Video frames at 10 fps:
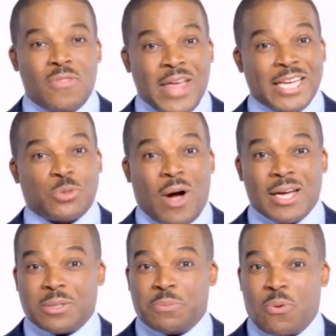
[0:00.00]
That's
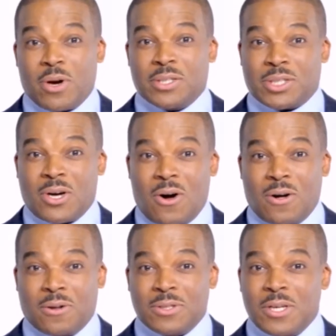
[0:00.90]
why it's important to
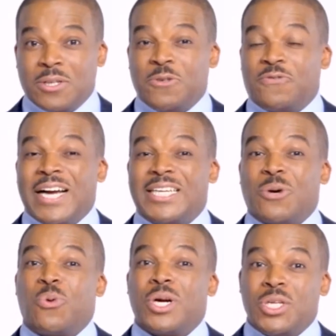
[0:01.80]
call to find
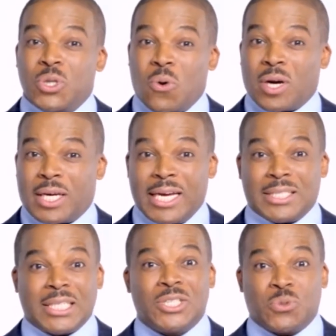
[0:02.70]
out what your
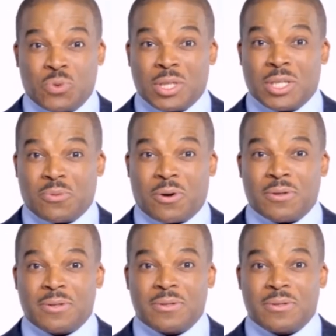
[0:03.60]
case is really worth.